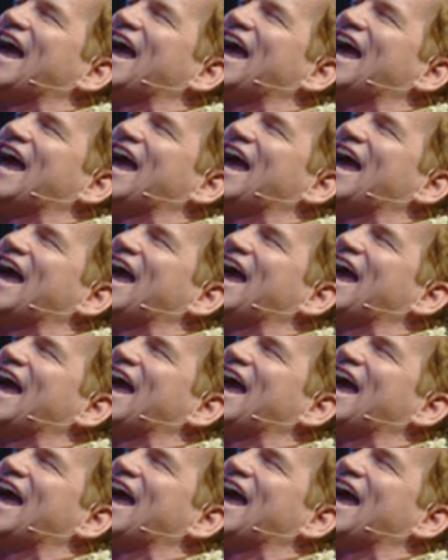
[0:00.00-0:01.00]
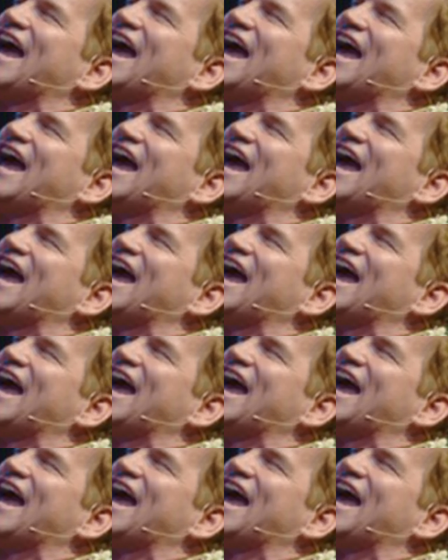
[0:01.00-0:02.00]

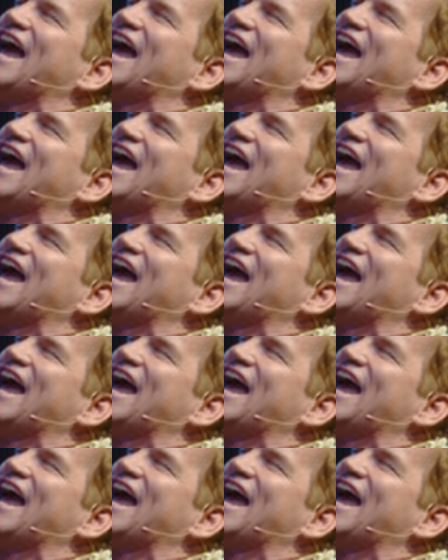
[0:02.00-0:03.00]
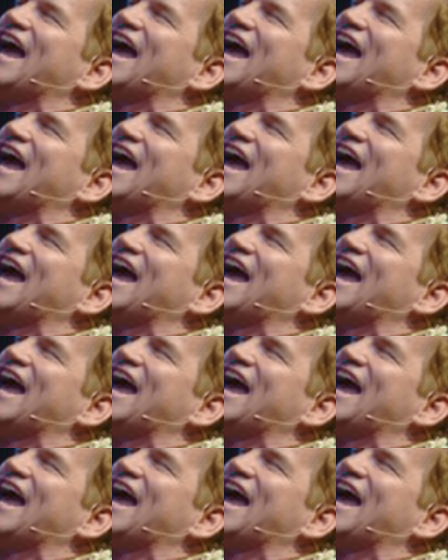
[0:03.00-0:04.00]

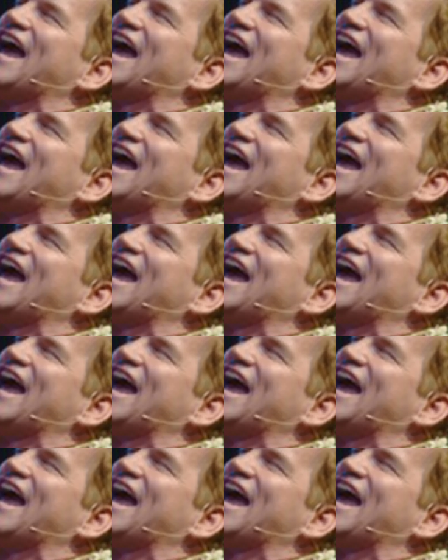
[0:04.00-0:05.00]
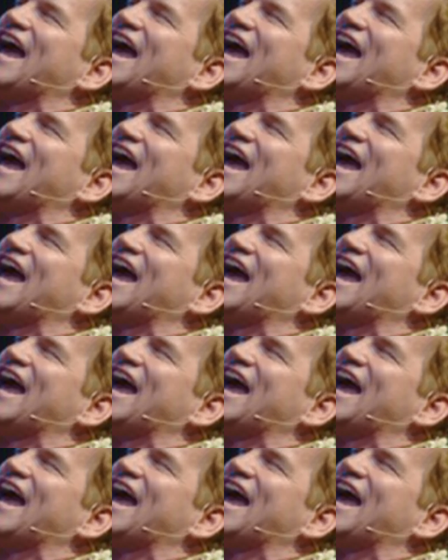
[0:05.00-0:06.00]

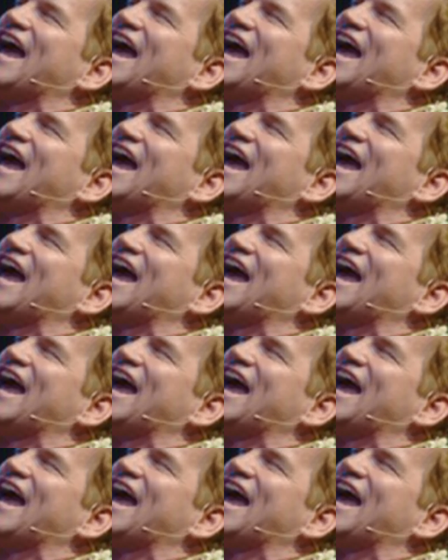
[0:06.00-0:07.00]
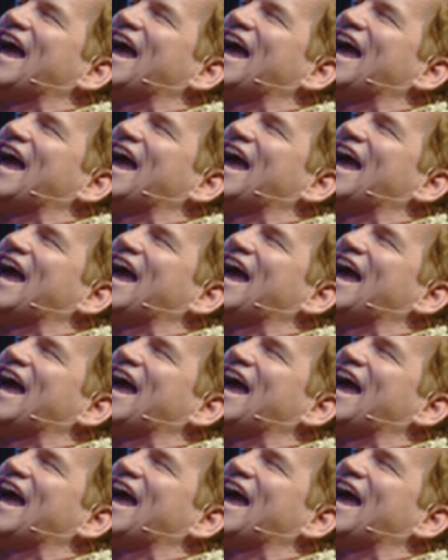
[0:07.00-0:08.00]

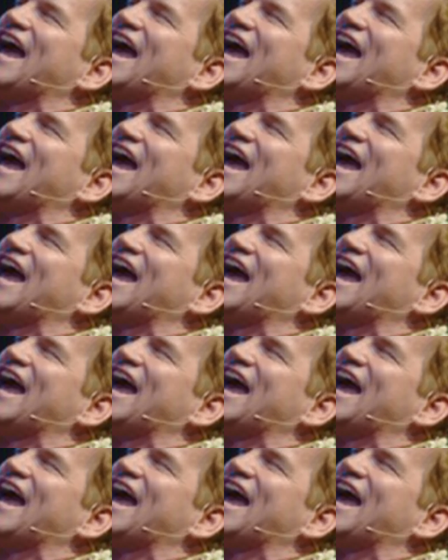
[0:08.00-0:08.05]
(no lip movement)